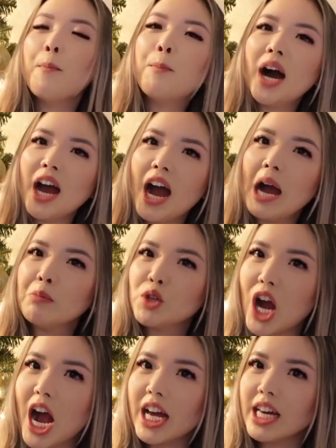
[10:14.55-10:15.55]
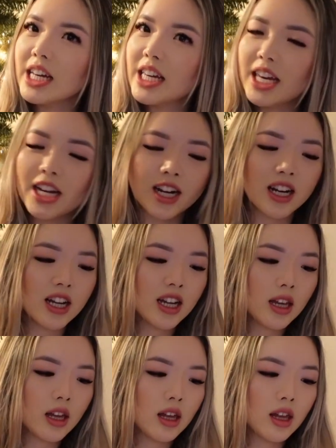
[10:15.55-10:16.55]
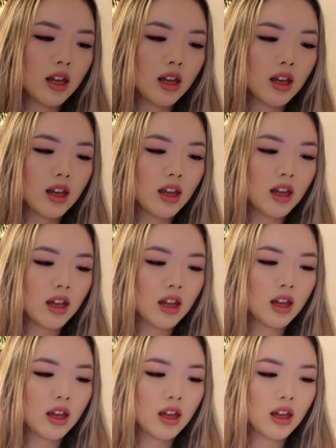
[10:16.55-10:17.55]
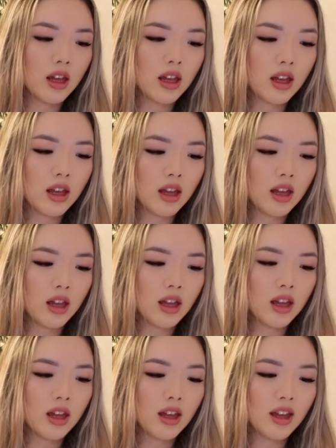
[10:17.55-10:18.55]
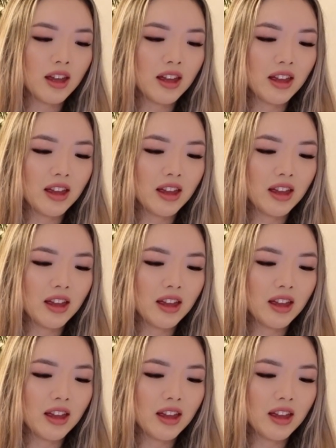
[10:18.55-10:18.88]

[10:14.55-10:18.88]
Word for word: But I'm trying here. English is the main language. Press the return key.